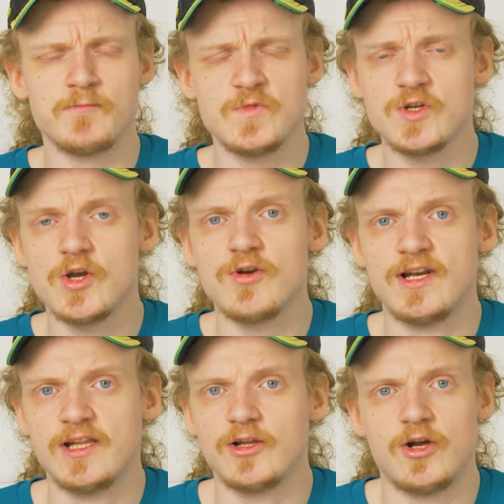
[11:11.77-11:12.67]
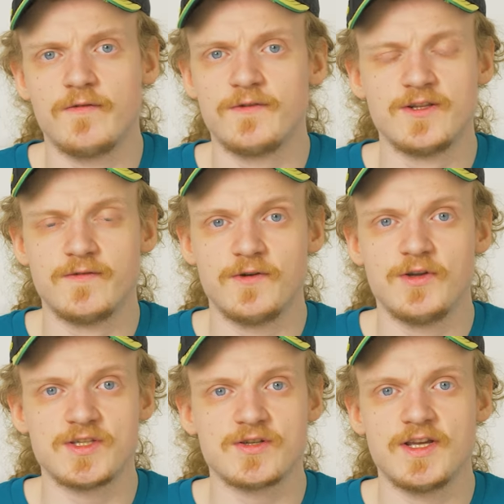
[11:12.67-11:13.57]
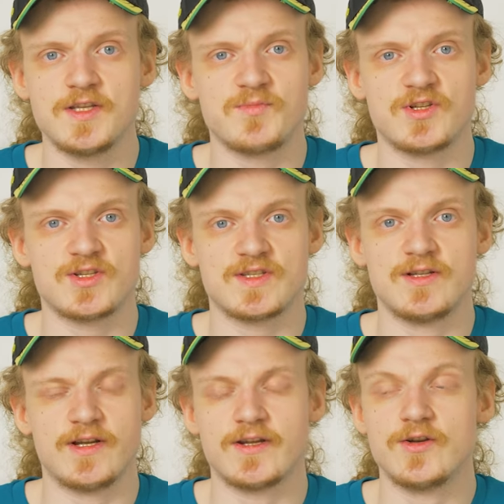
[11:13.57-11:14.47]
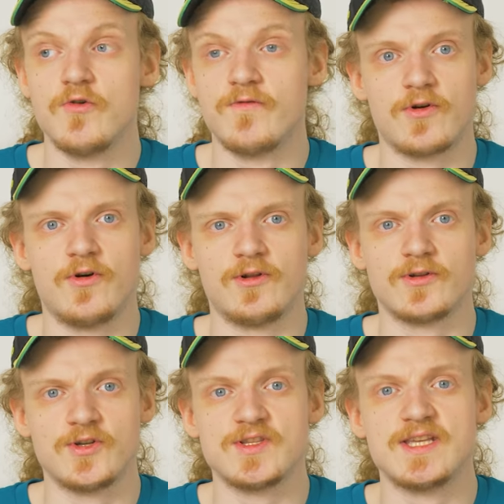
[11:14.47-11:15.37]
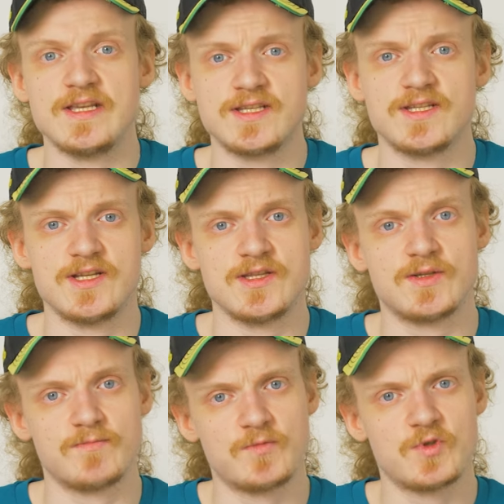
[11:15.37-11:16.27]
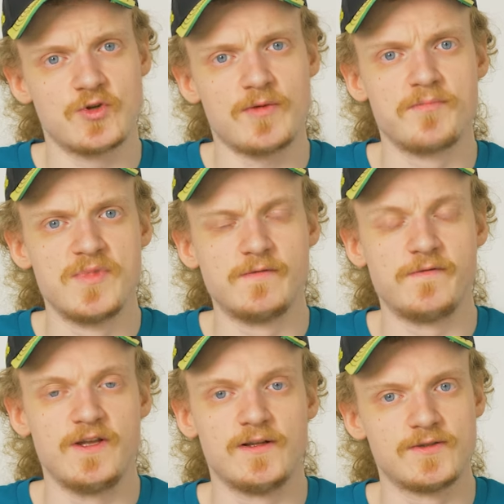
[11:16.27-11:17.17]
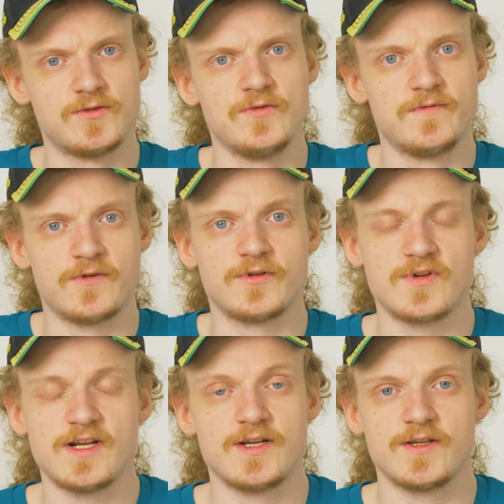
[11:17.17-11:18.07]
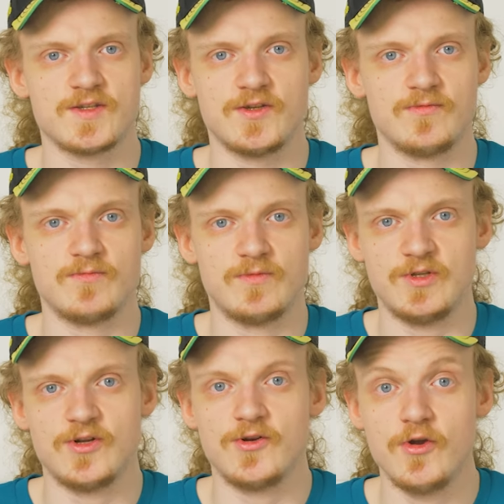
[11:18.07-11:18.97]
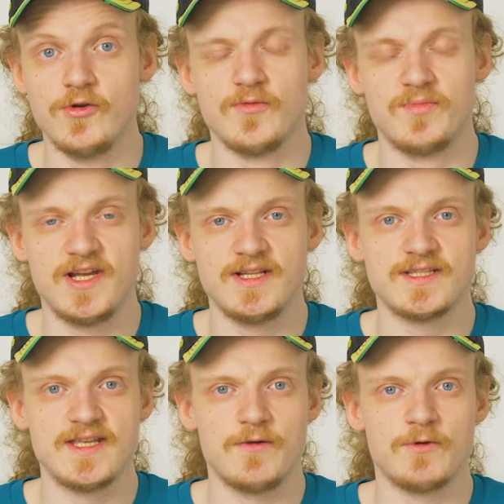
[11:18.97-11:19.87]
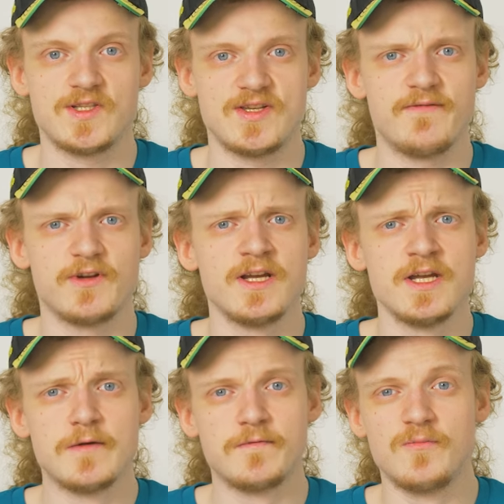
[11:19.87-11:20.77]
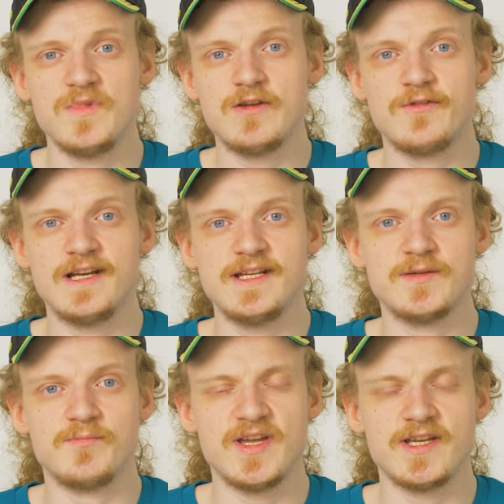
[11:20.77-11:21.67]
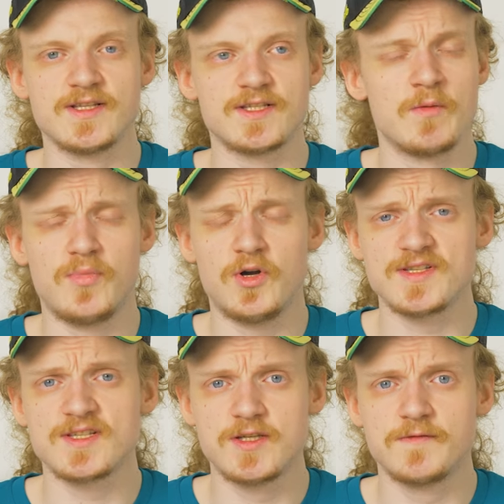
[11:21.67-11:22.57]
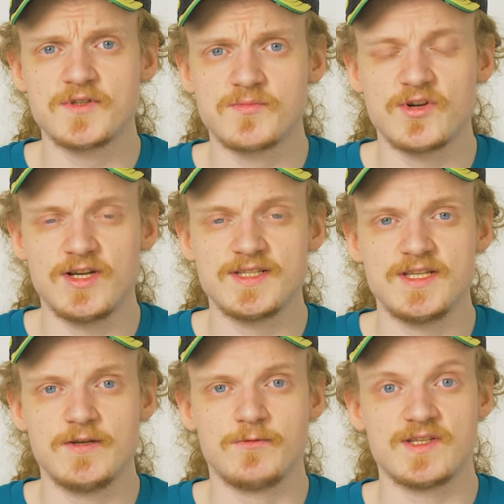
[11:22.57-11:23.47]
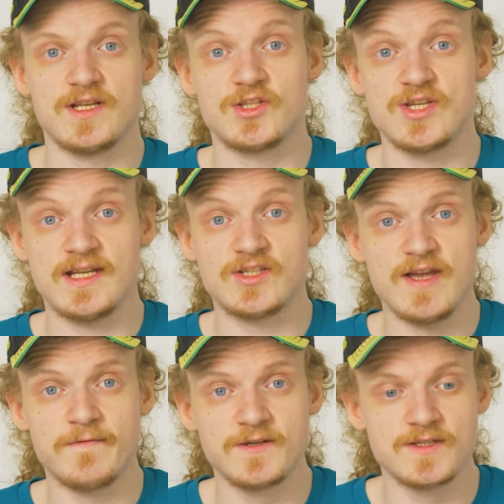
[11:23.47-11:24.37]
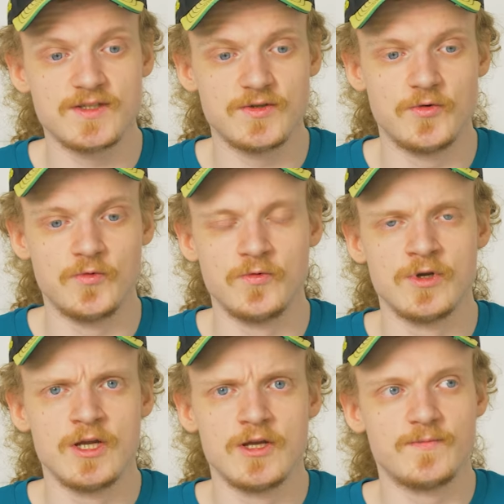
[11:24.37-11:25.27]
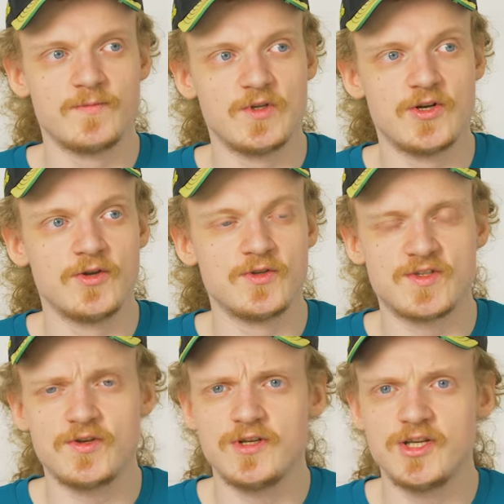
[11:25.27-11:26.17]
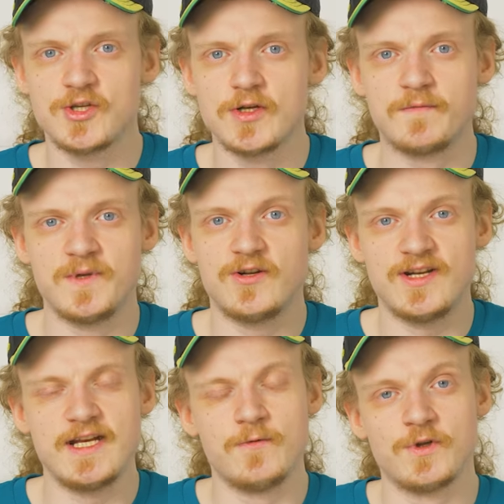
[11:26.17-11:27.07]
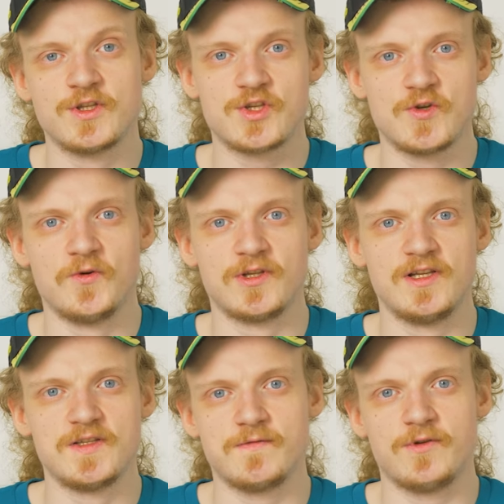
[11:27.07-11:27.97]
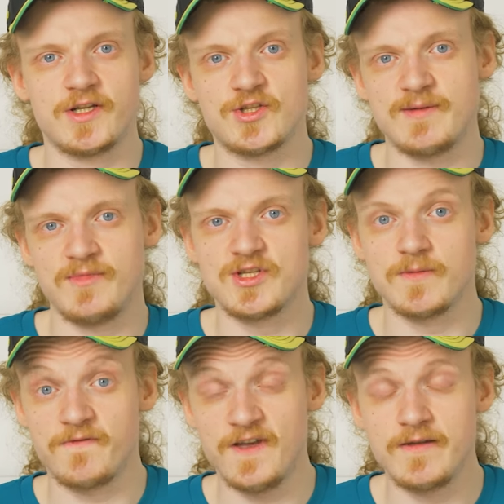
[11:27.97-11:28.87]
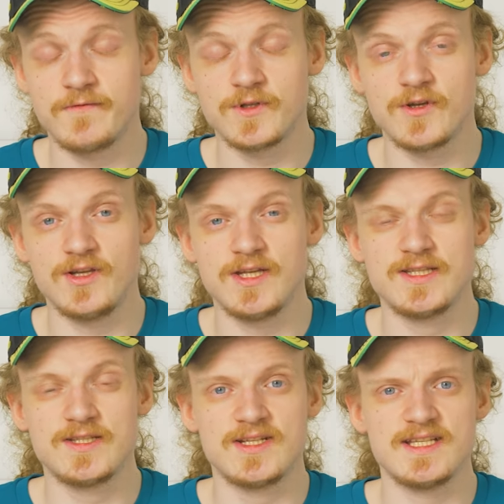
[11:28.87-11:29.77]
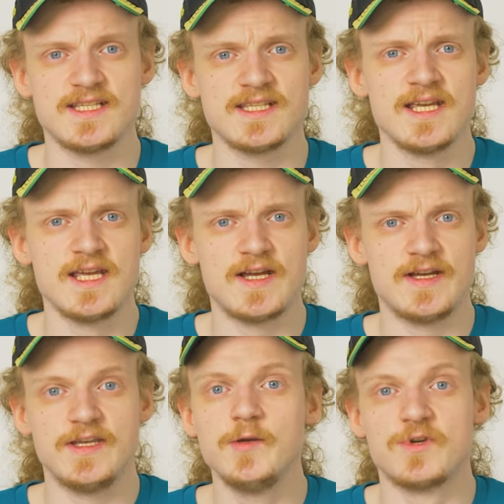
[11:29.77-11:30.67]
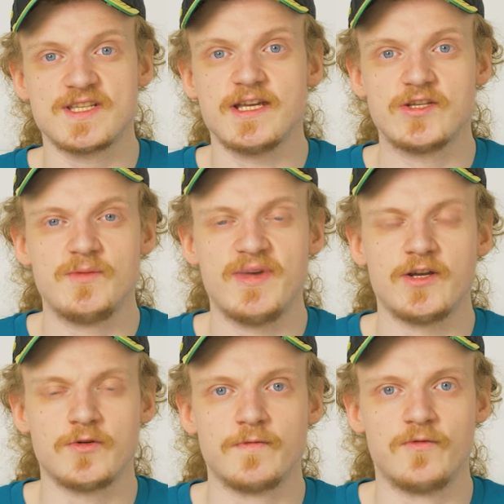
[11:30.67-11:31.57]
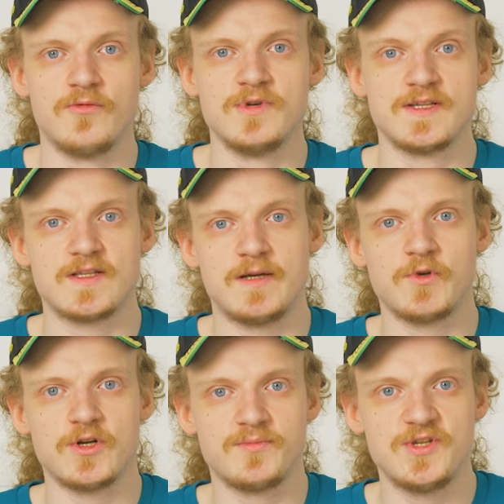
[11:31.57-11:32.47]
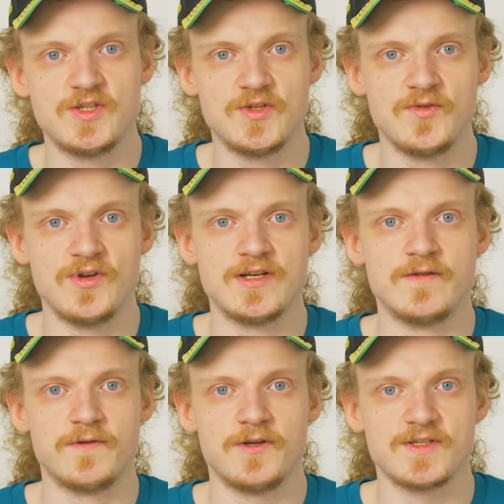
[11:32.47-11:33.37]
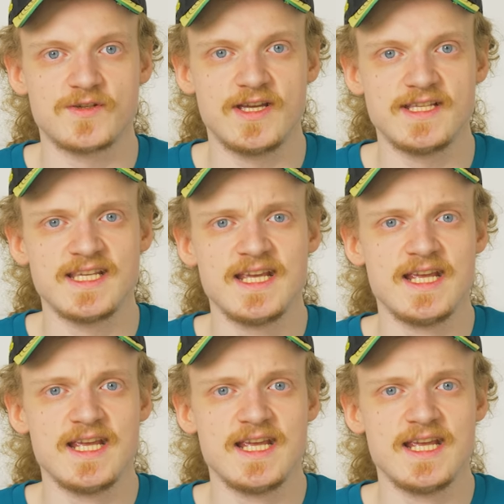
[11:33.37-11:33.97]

you know, a little off in the first race, but just like an overall consistent top midfield to front runner, so, you know, no complaints there whatsoever. For me, really the biggest positive surprise here was that Jack Jaffers, who, you know, certainly should have been on anyone's shortlist for like championship favorite going into this. He was actually back on form this time, got a P2 in the first race.